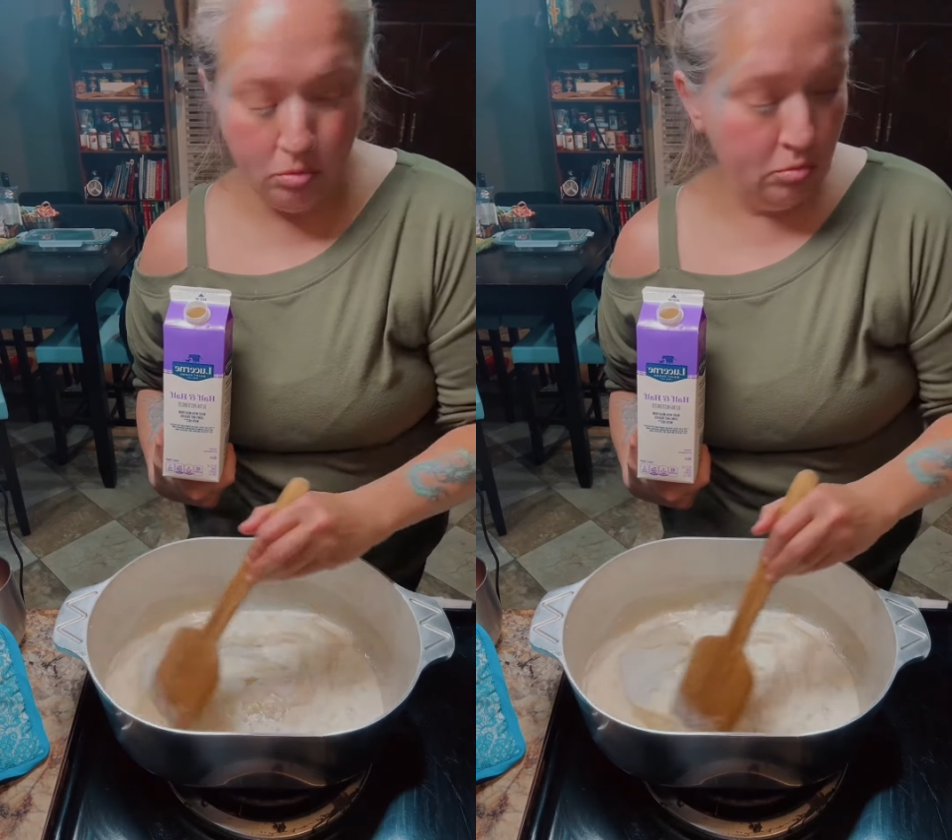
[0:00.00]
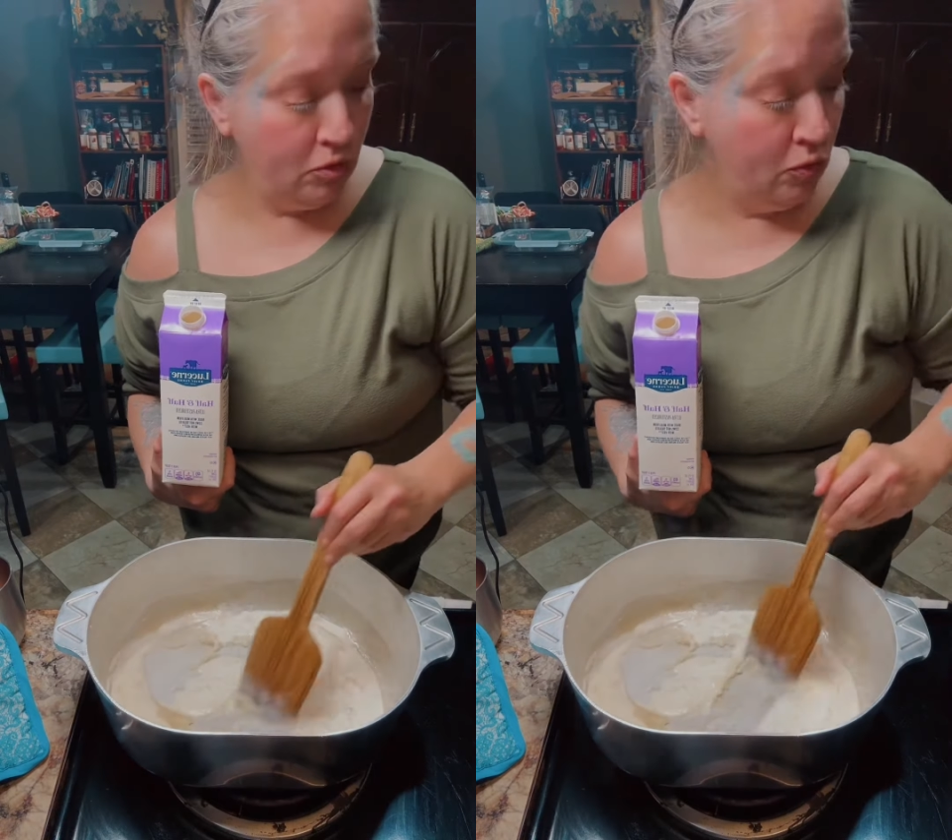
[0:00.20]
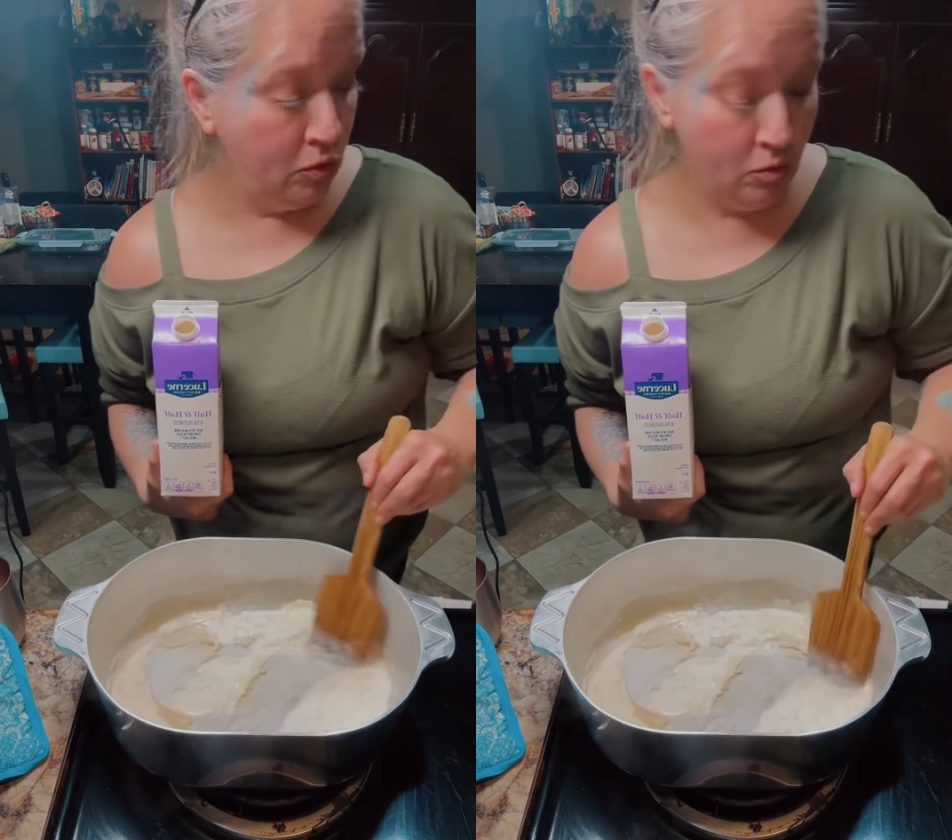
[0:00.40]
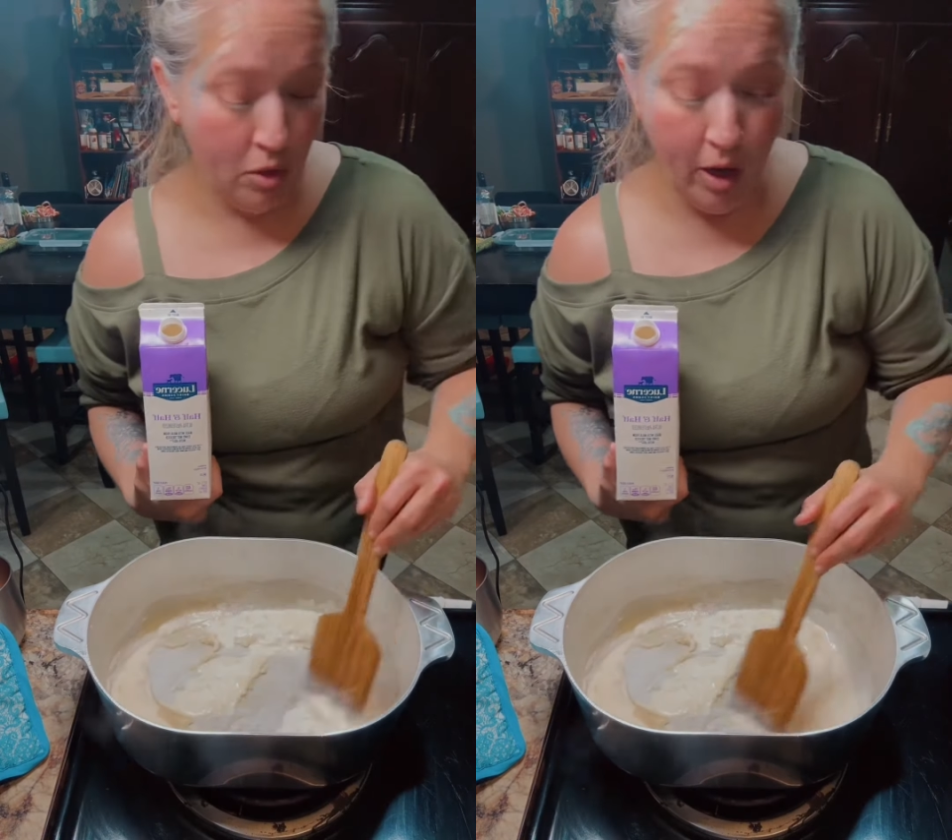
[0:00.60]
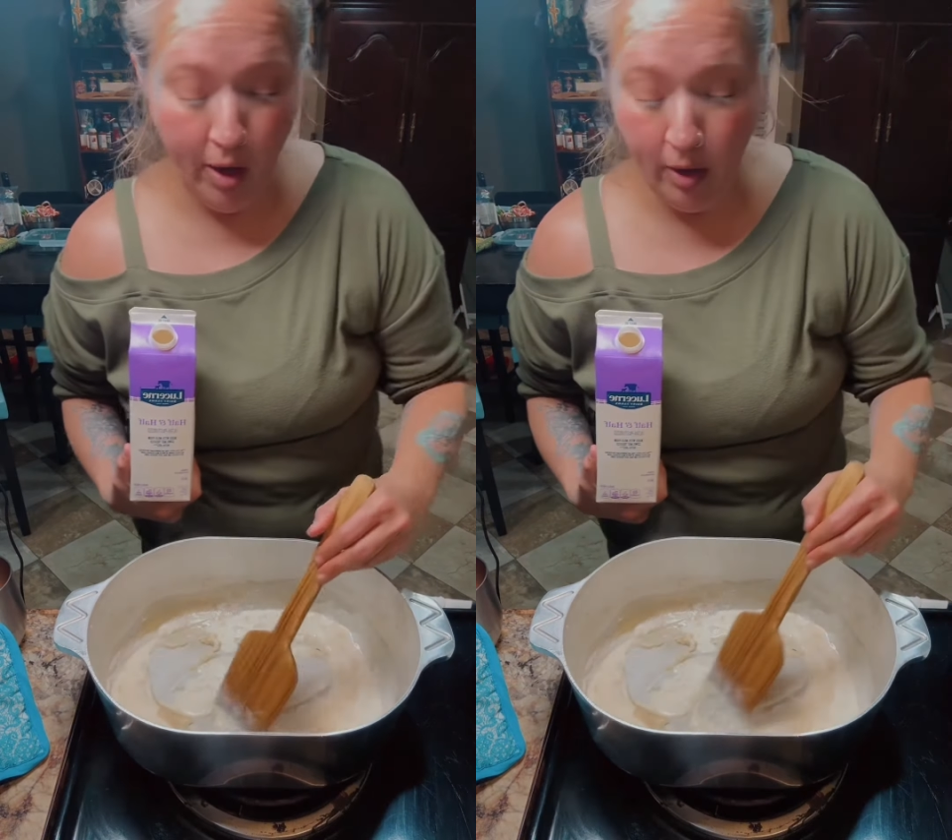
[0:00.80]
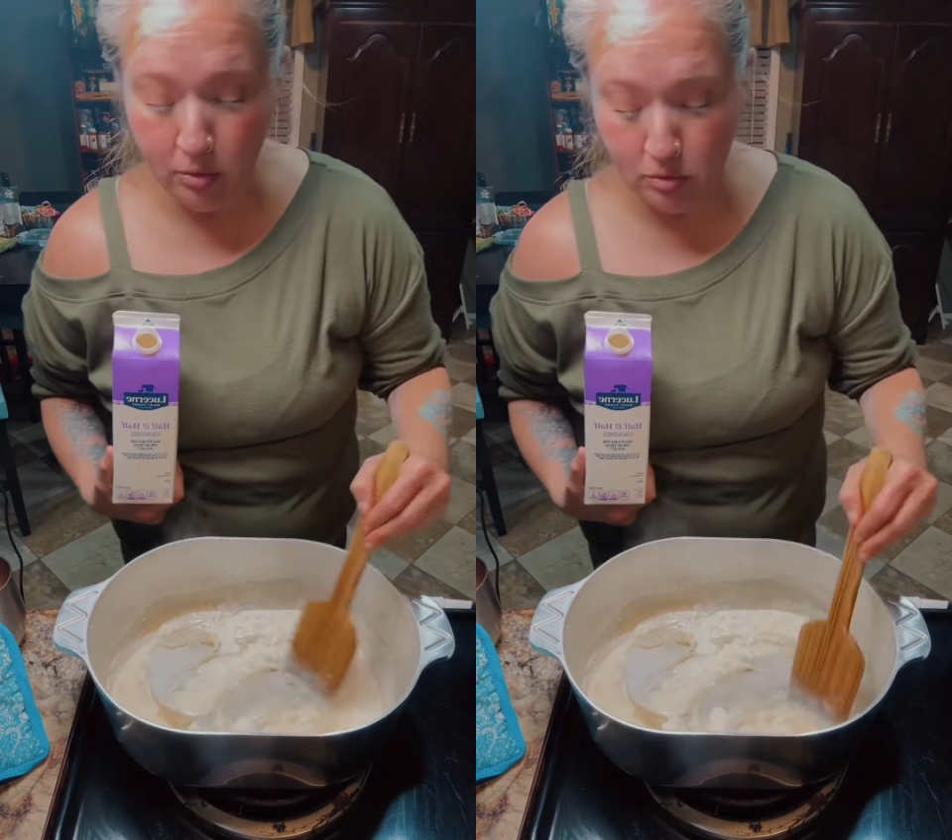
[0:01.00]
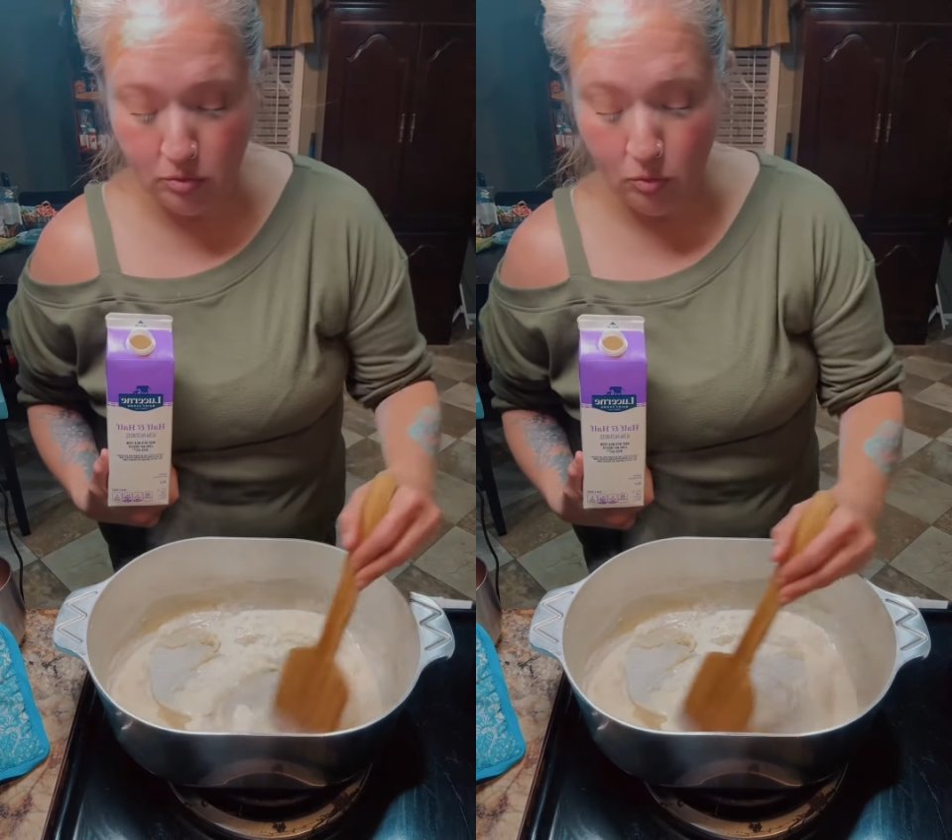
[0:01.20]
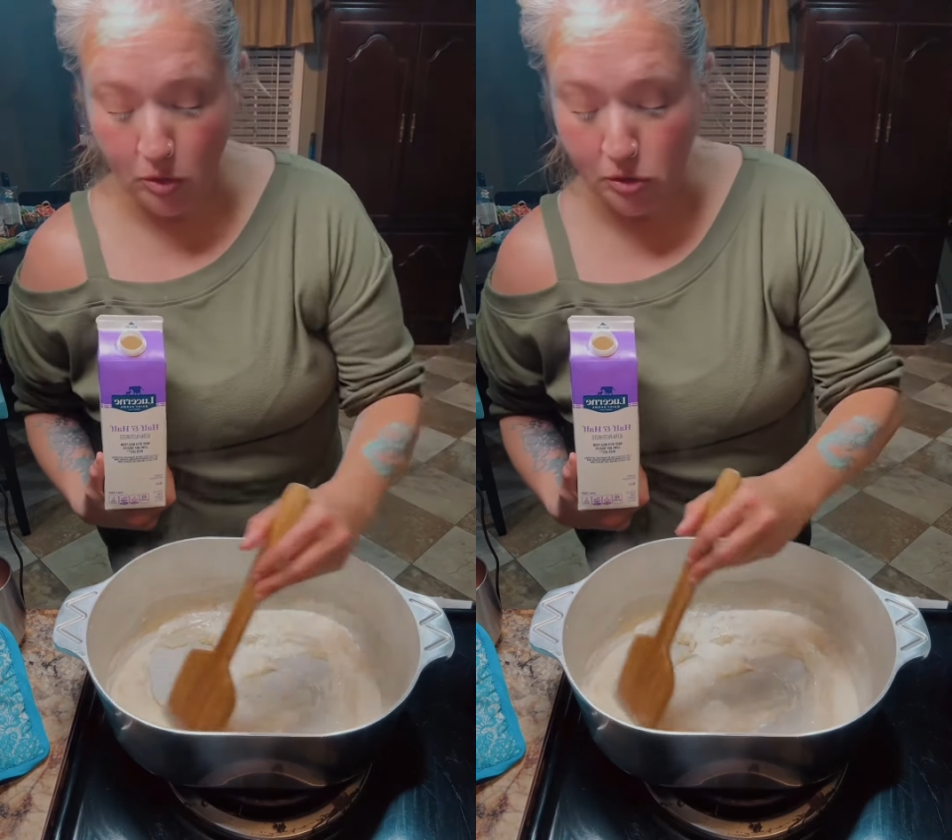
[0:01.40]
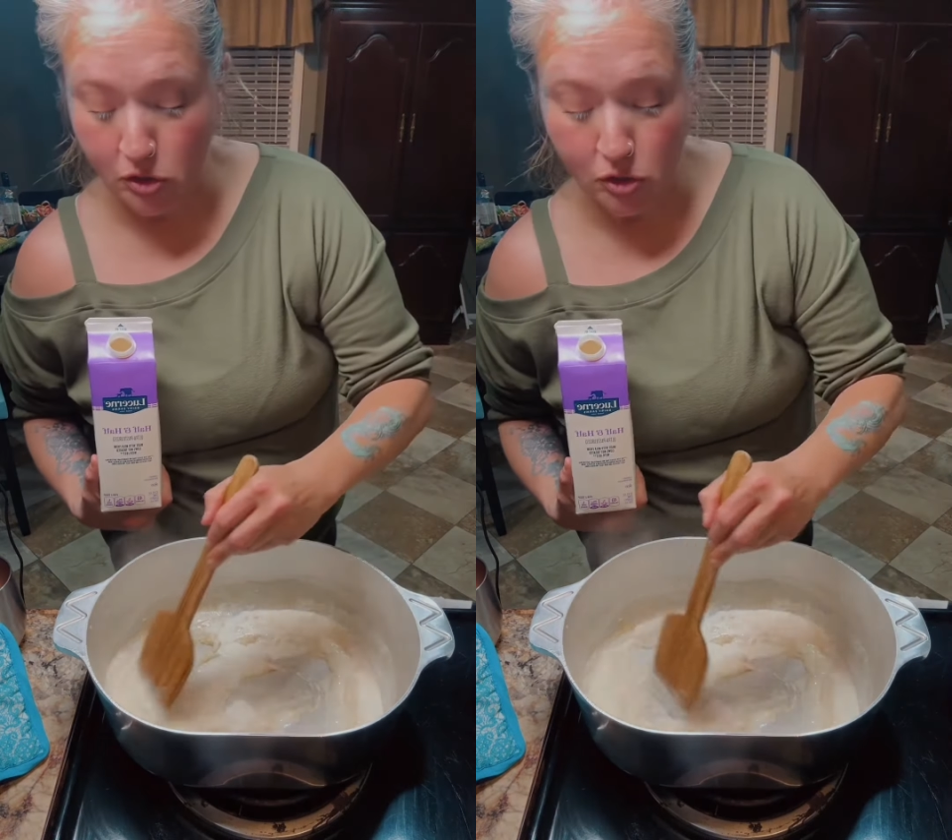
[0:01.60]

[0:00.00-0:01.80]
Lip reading: you can do that. You want to just